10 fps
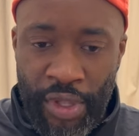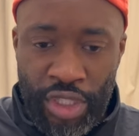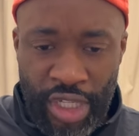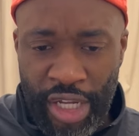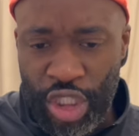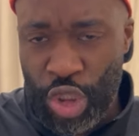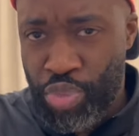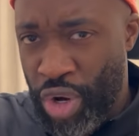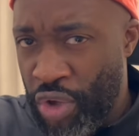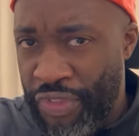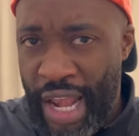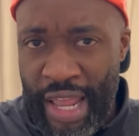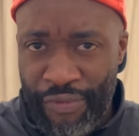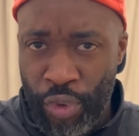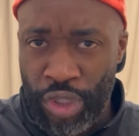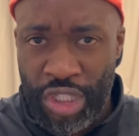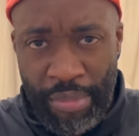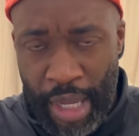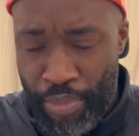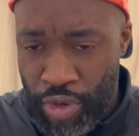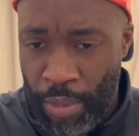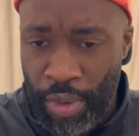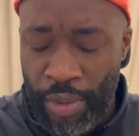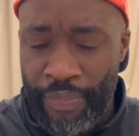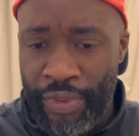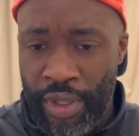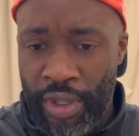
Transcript: to kind of spring off that left hook's gonna be a problem.